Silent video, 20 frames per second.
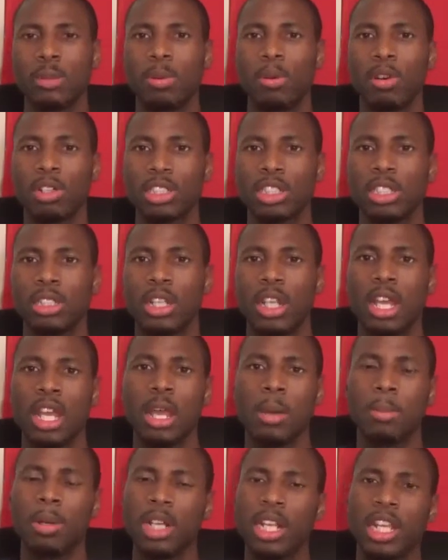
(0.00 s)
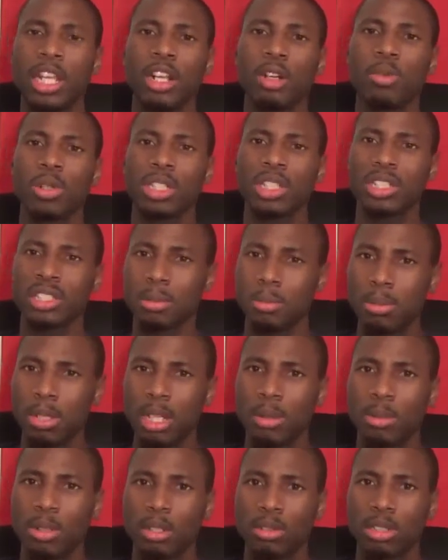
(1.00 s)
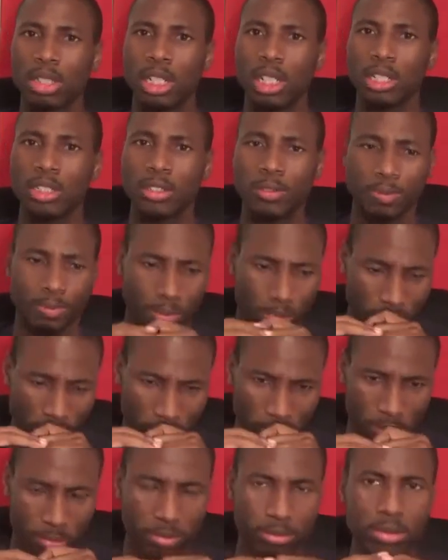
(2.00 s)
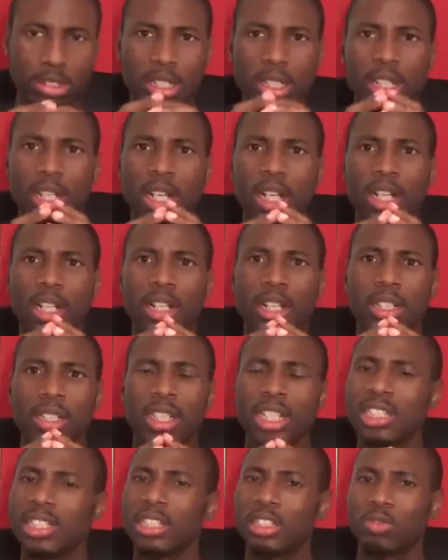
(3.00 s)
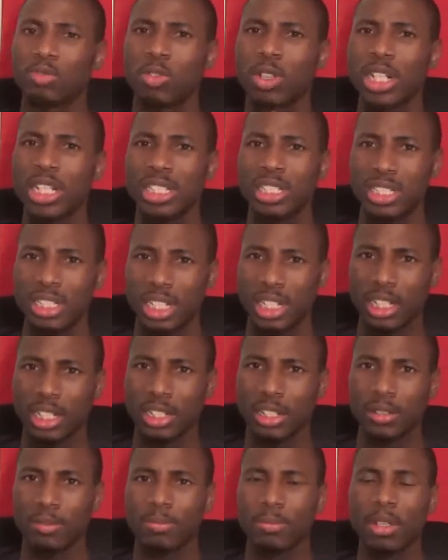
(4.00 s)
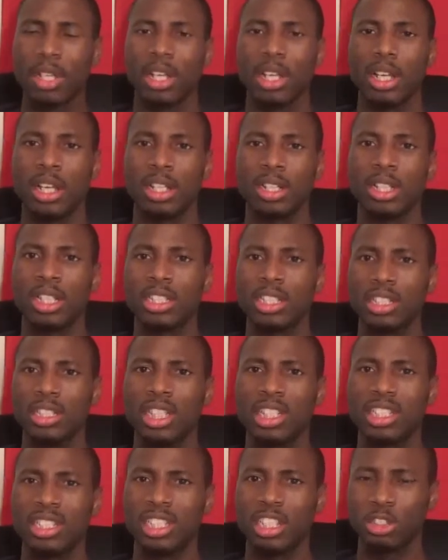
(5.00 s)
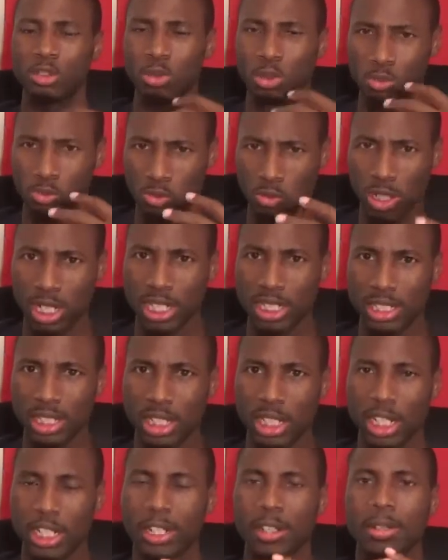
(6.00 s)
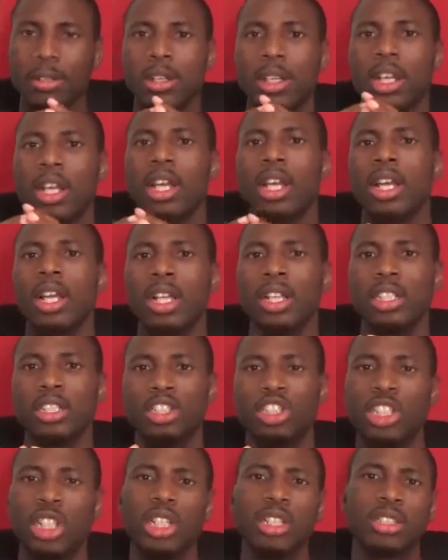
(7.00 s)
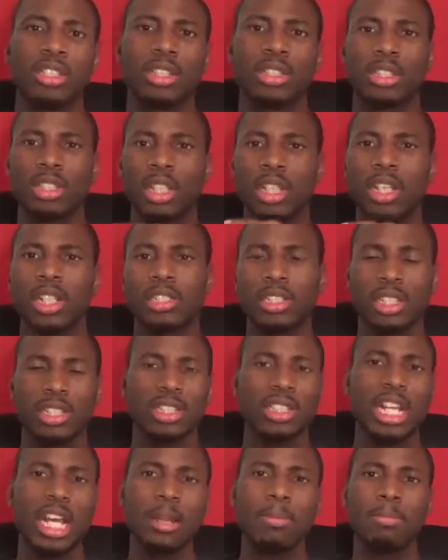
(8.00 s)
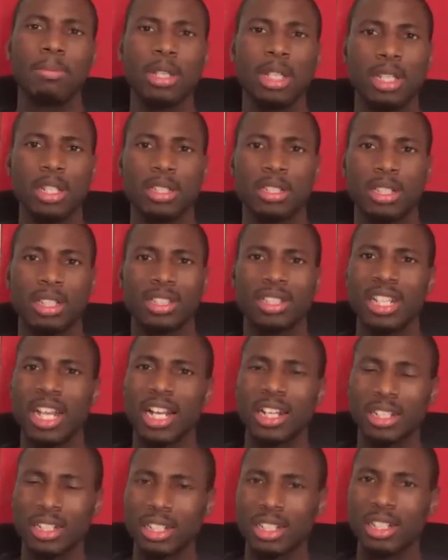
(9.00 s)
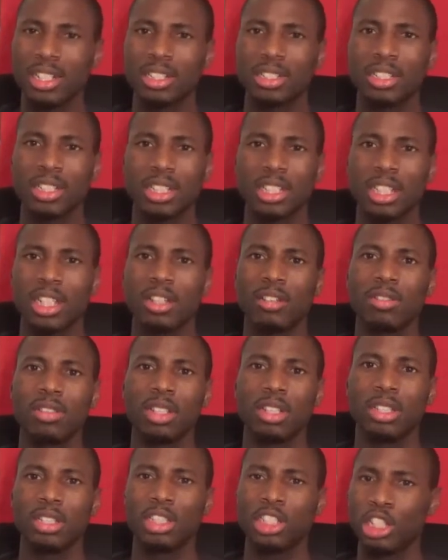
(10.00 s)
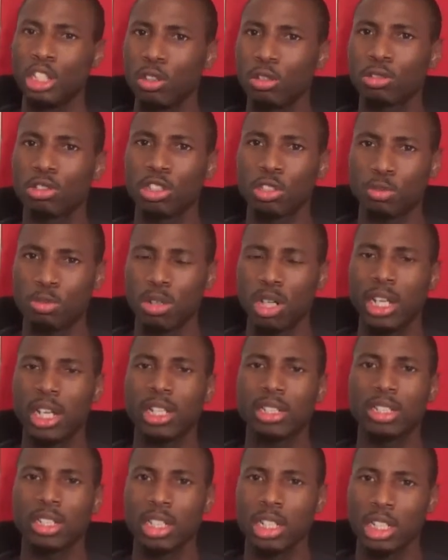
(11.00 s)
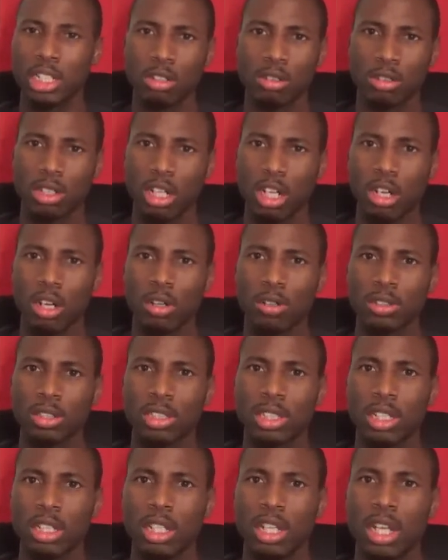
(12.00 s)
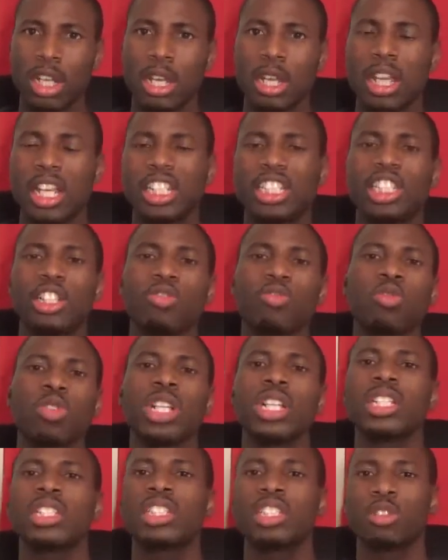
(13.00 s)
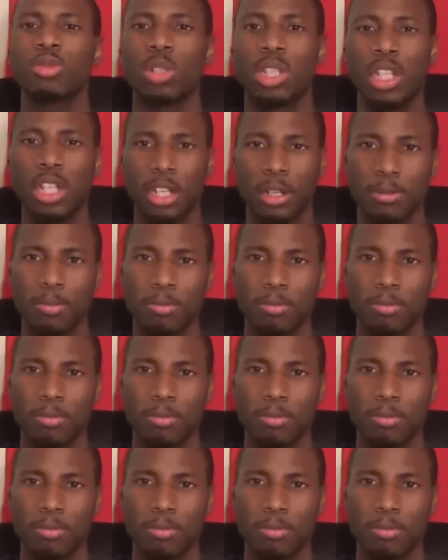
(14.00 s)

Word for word: portion. But here with the subliminal test, this is reasoning. This, this deals with reasoning. Jesus says, it's not meat, it's not good to give the children's bread to the little dogs. And she reasons with him.